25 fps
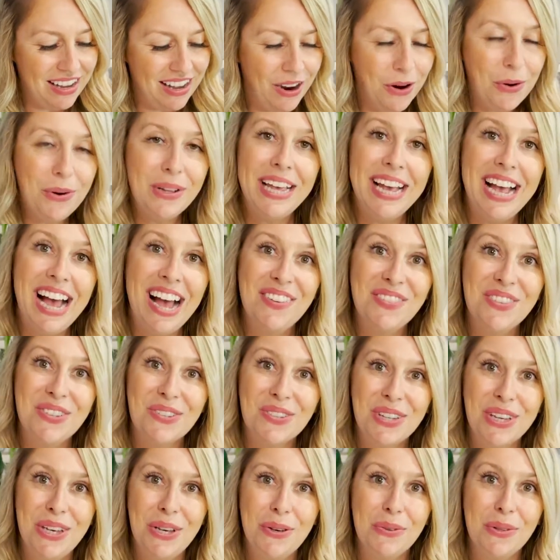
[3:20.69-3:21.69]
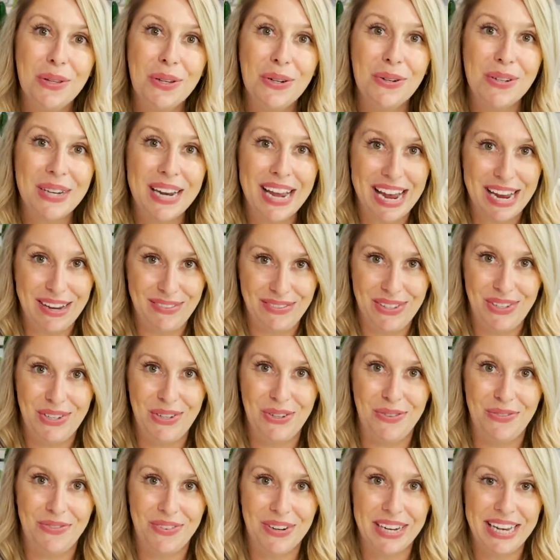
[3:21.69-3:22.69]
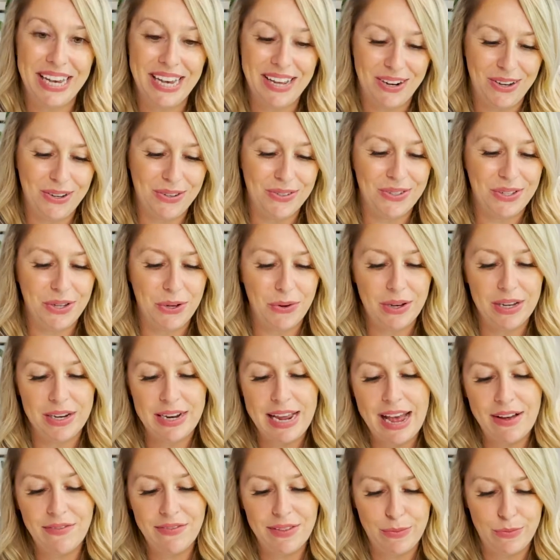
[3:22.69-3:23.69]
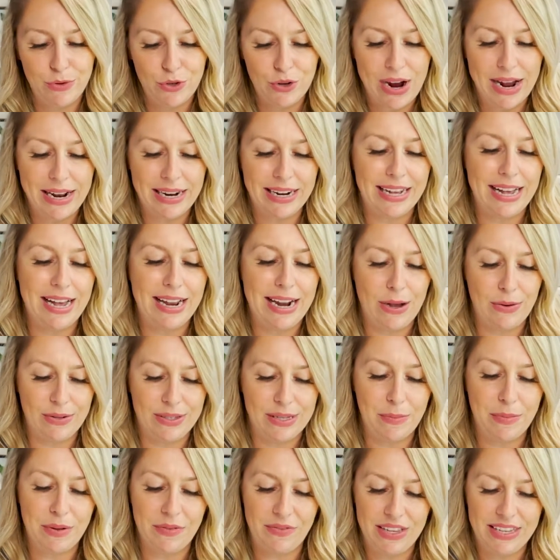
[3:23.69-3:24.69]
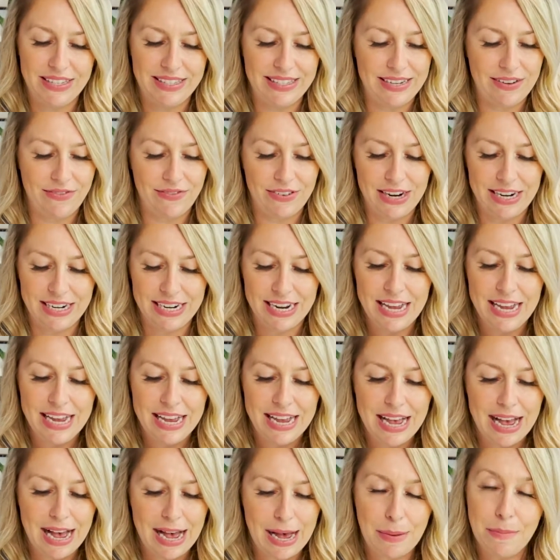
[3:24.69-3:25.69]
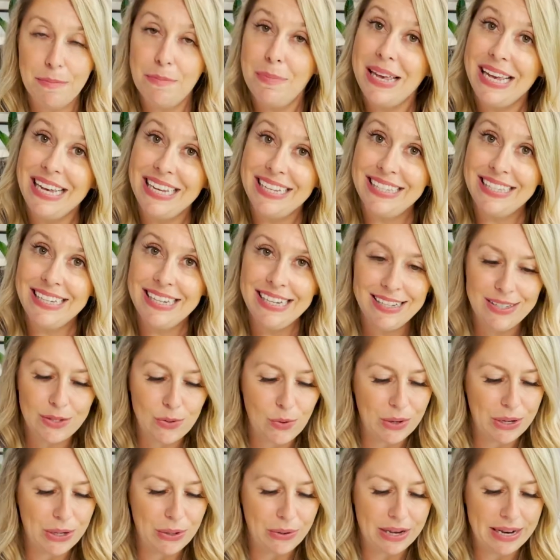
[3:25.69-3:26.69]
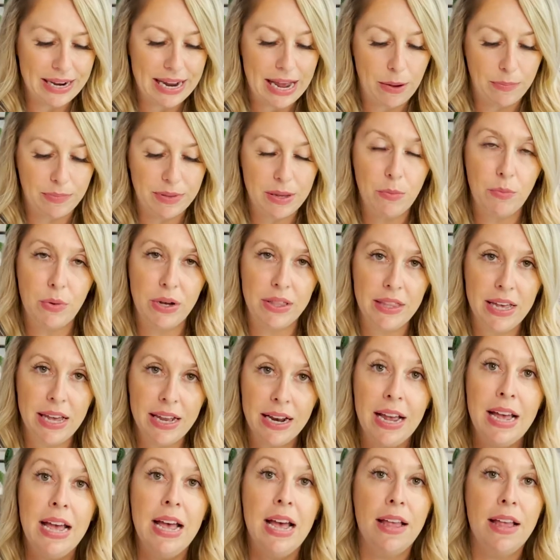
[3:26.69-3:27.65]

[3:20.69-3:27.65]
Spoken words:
Or they have those cute little knives too for kiddos, so you can have them try to cut out some of these different pieces, or you can help them with it.